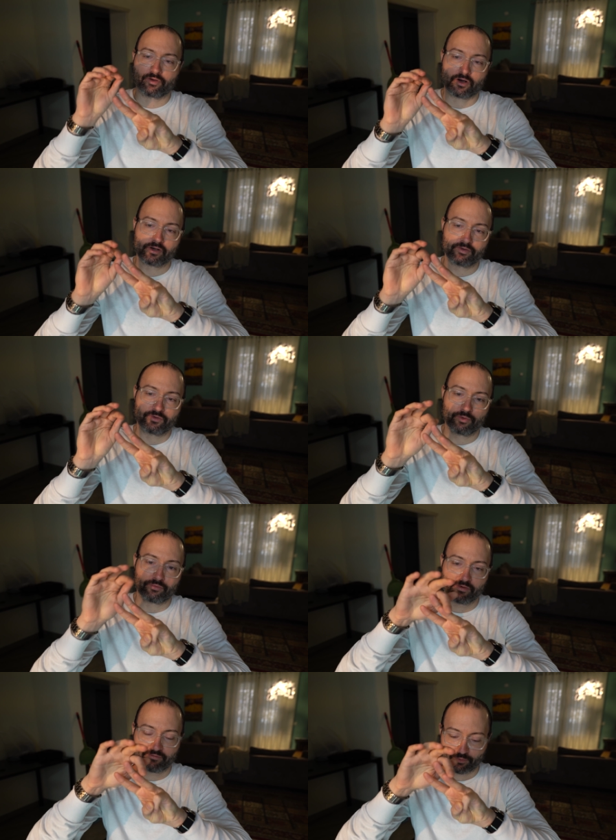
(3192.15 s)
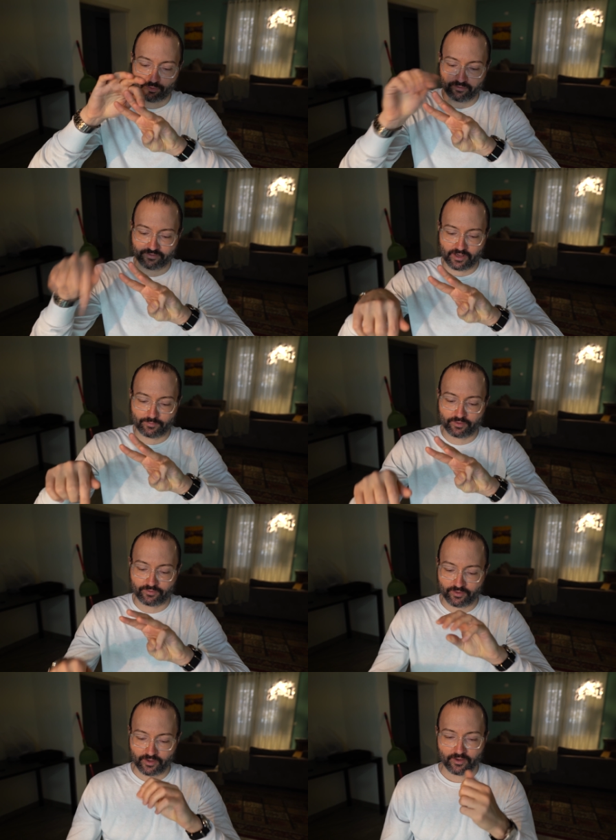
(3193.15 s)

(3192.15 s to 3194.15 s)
cards 2, 3, 4 of Diamonds.